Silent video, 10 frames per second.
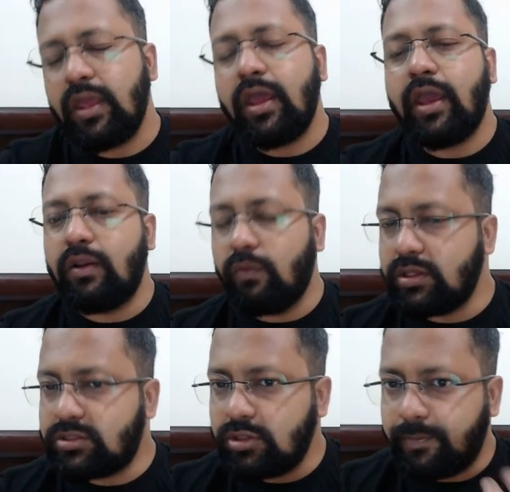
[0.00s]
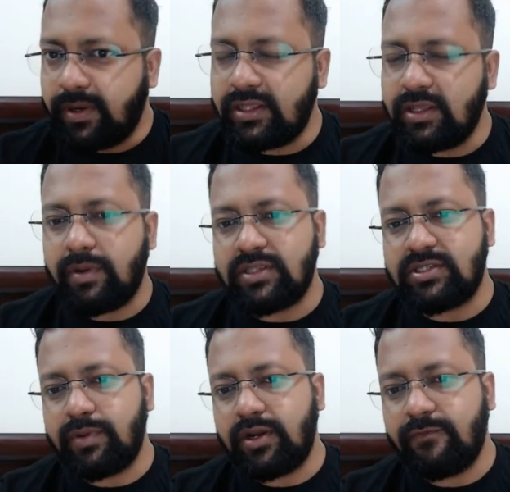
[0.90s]
And once you obtain the
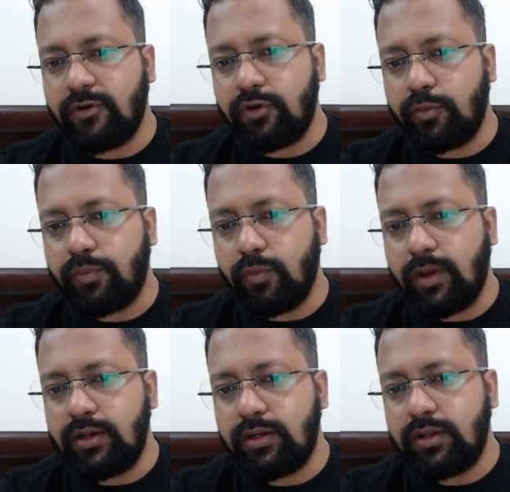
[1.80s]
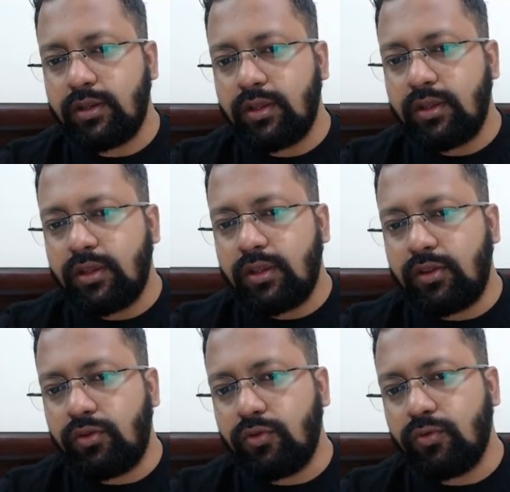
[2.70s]
precipitate for group 1,
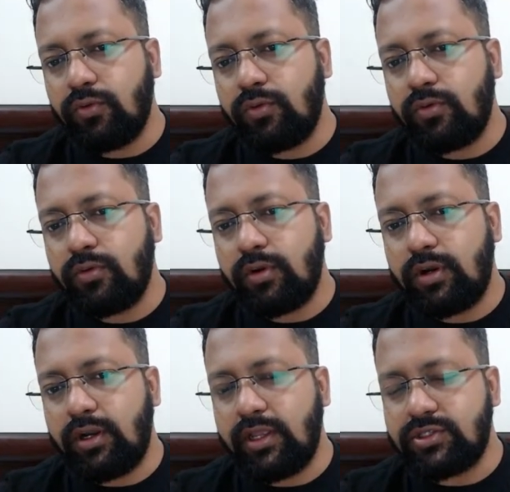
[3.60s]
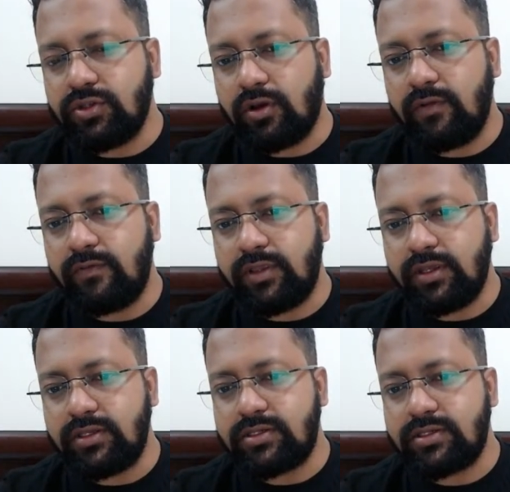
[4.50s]
you dissolve
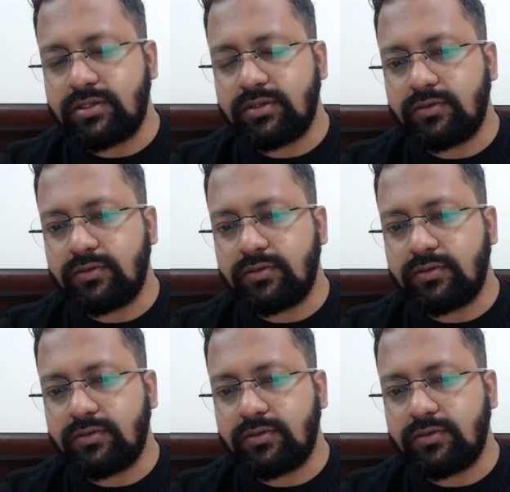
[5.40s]
this